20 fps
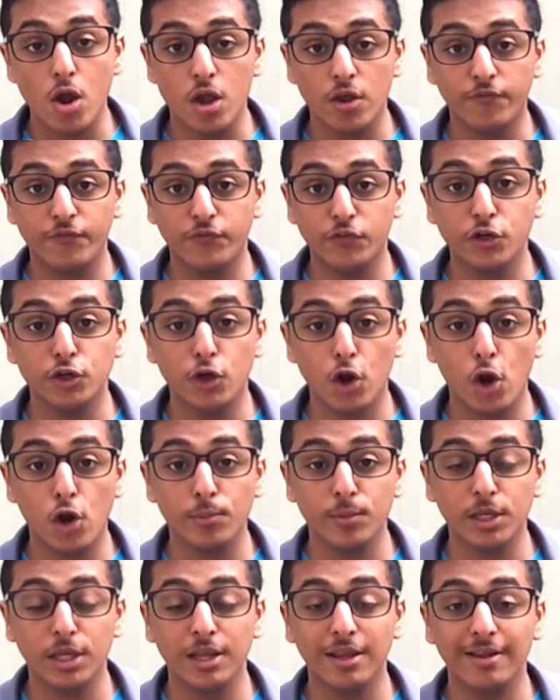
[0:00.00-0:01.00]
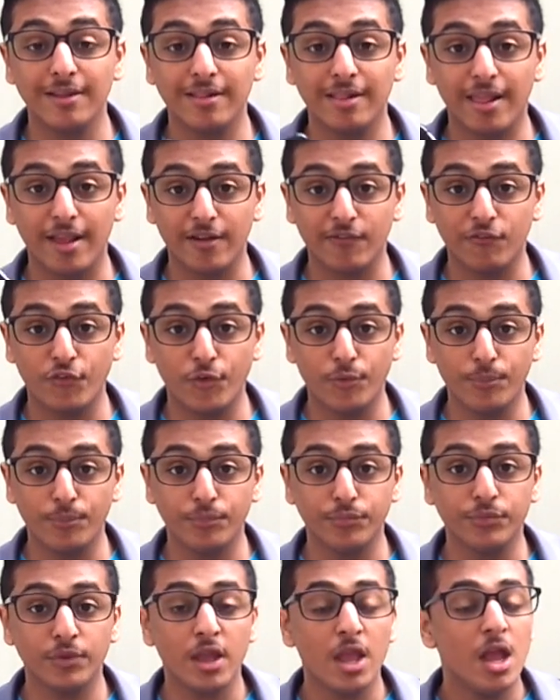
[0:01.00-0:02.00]
If you know me, like from
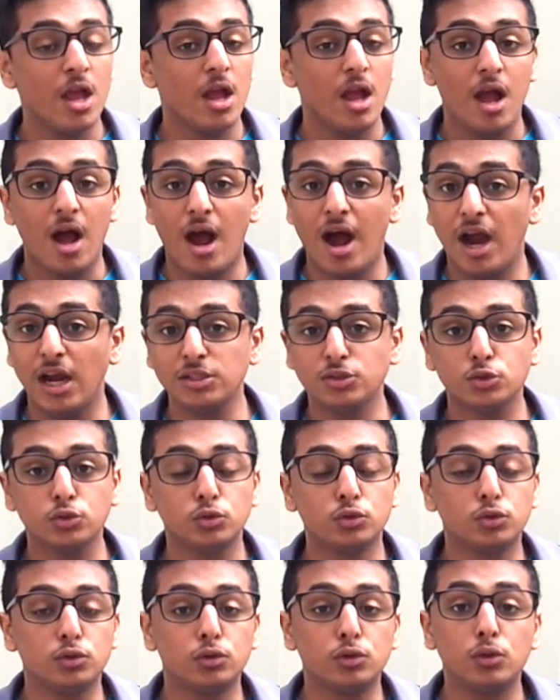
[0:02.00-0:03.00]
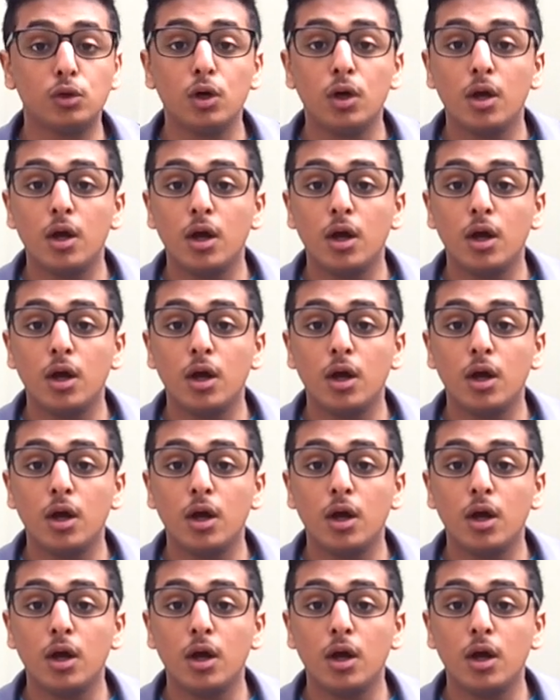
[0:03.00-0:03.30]
high school,